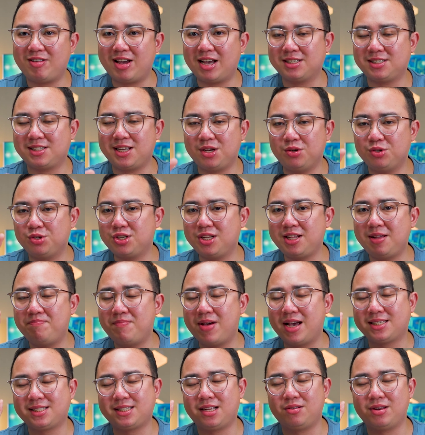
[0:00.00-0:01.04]
as they usually
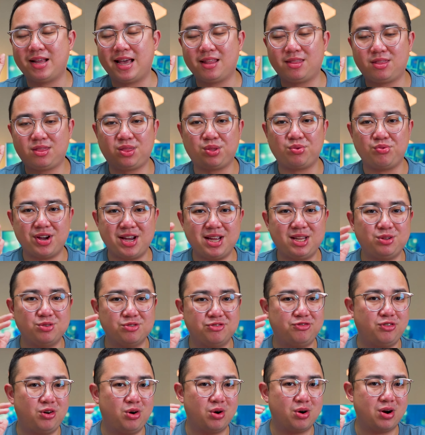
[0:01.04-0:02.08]
max out at 3 to
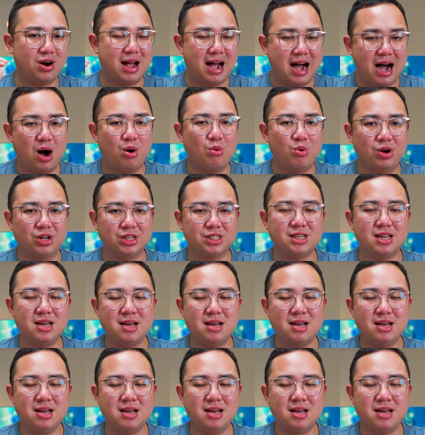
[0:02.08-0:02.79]
4 hours.